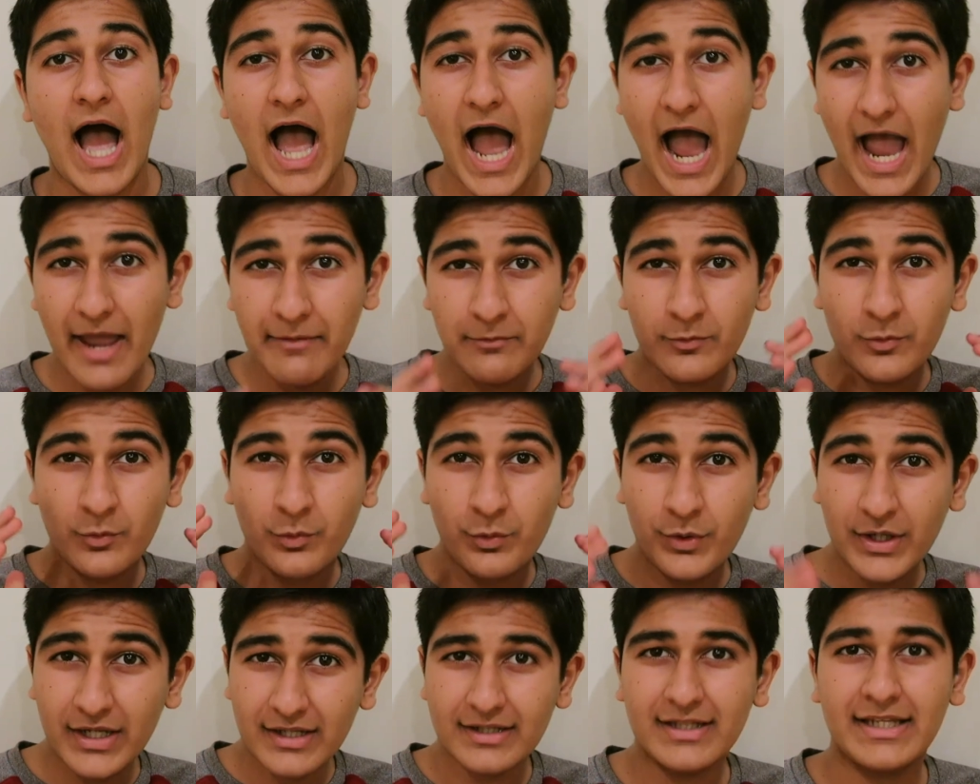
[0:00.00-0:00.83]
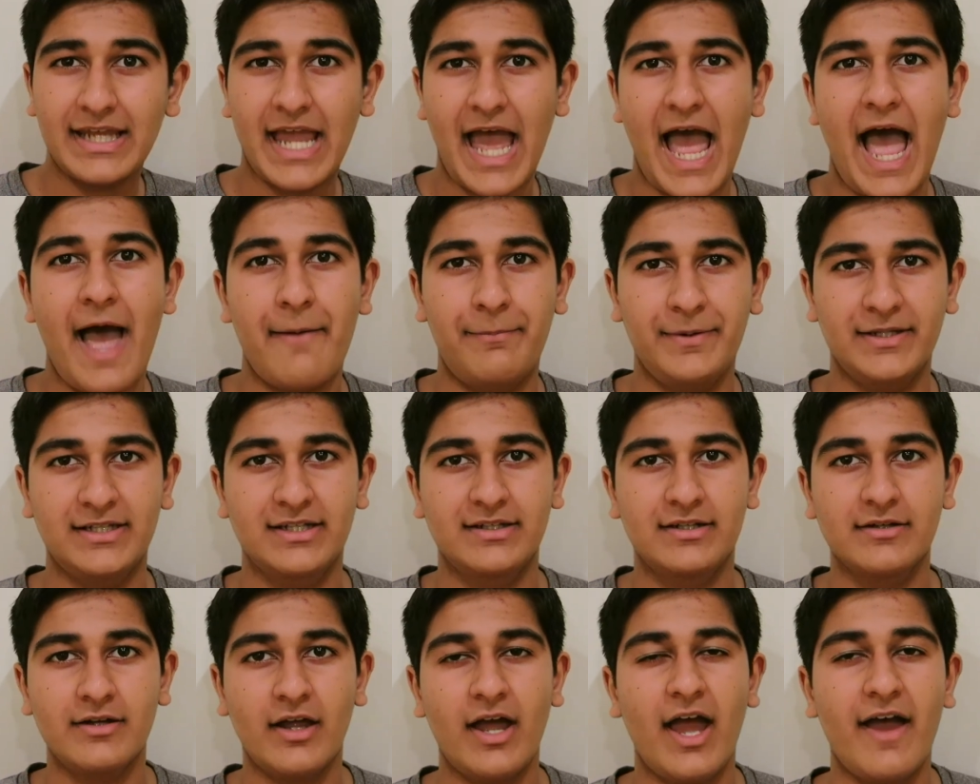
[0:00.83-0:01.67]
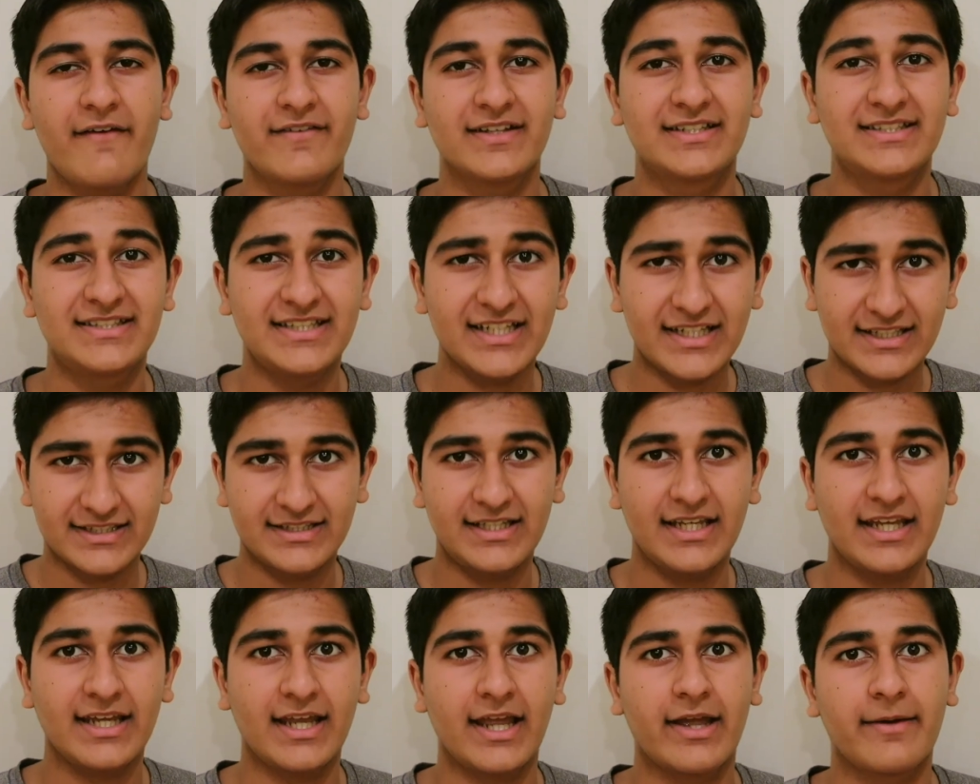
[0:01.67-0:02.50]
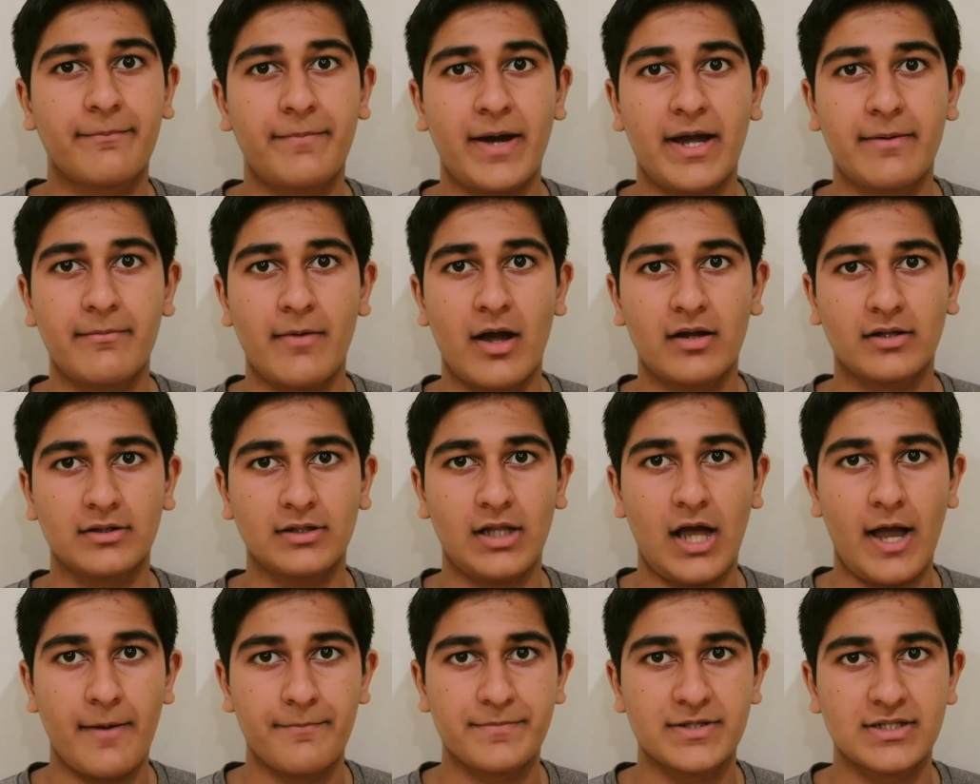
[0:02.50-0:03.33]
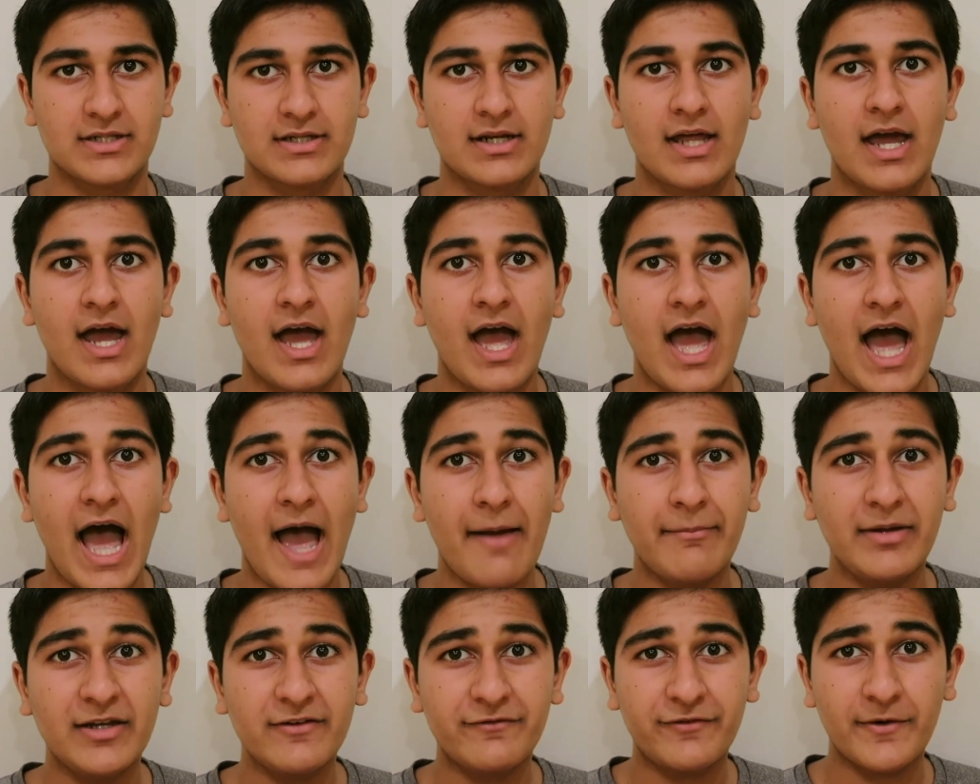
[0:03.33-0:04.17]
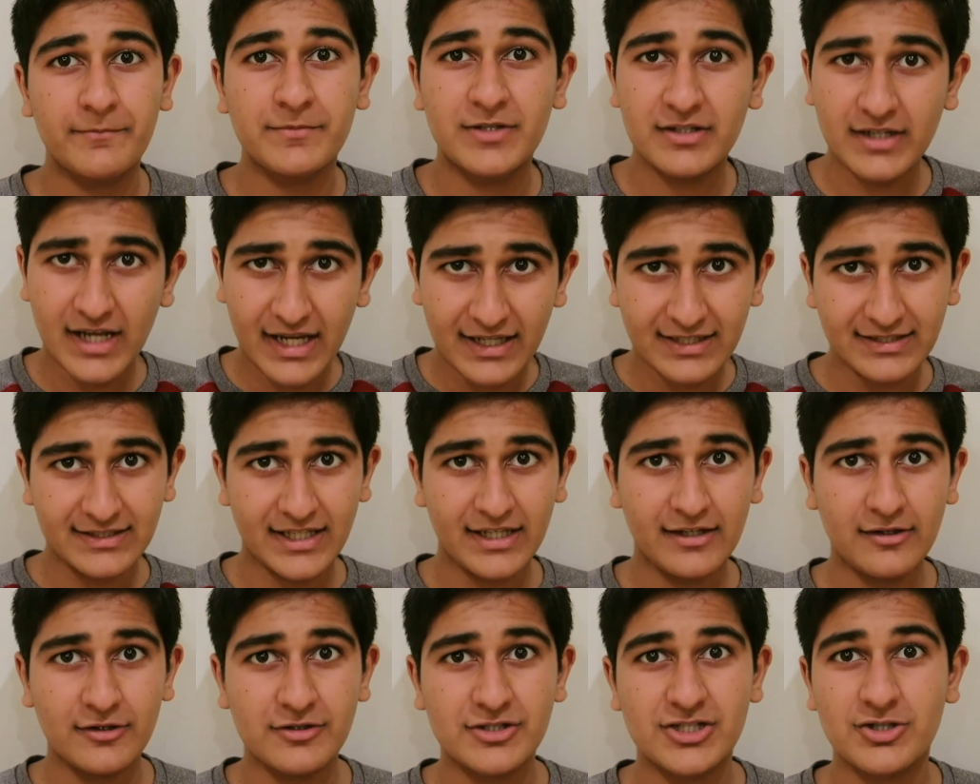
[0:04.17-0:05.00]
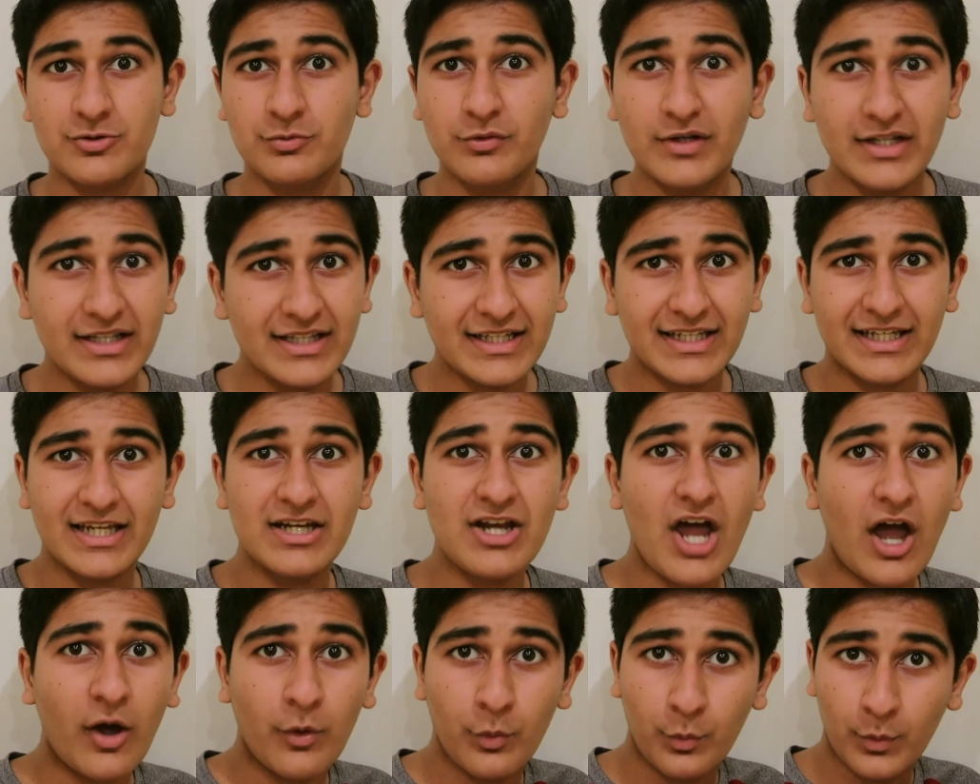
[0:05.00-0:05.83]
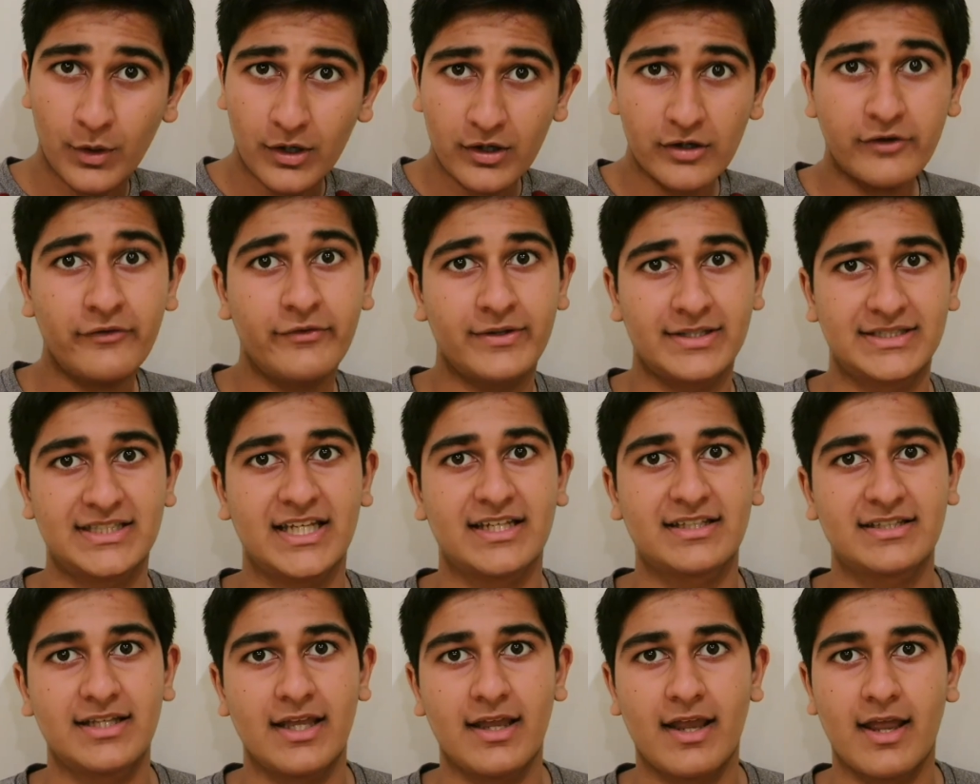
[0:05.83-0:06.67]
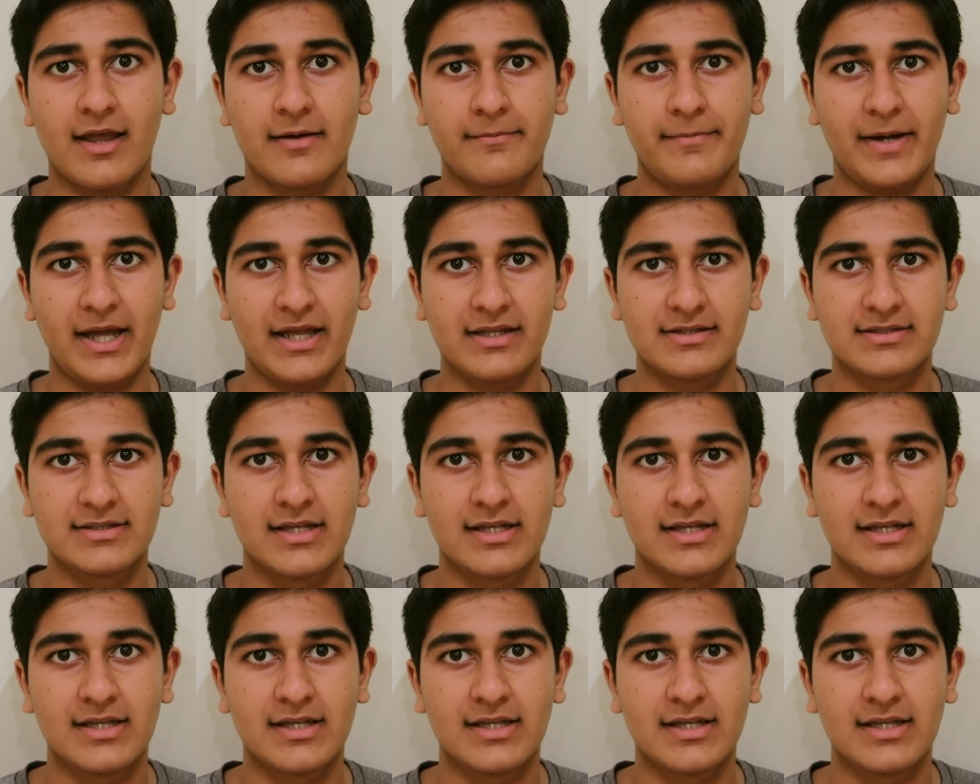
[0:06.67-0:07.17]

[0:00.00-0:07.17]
I'm really happy they did not have a 16GB model option. I mean, from today's standards, you really cannot work with 16GB.